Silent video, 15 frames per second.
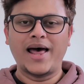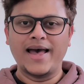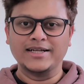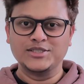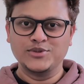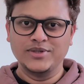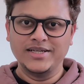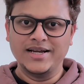
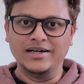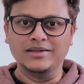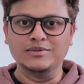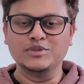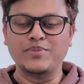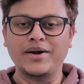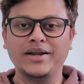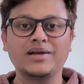actually end up
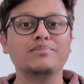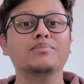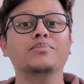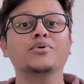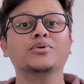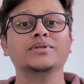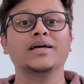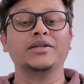spending
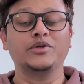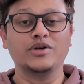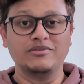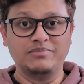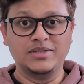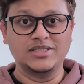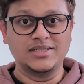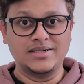more than you
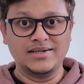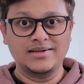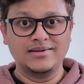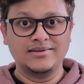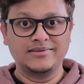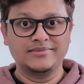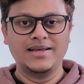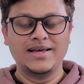have budgeted.
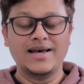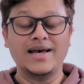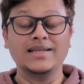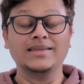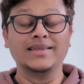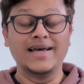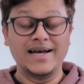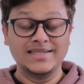And
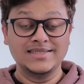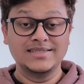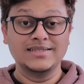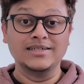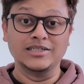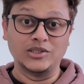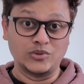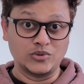that's
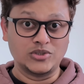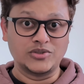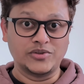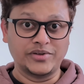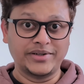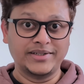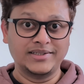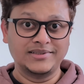a true story.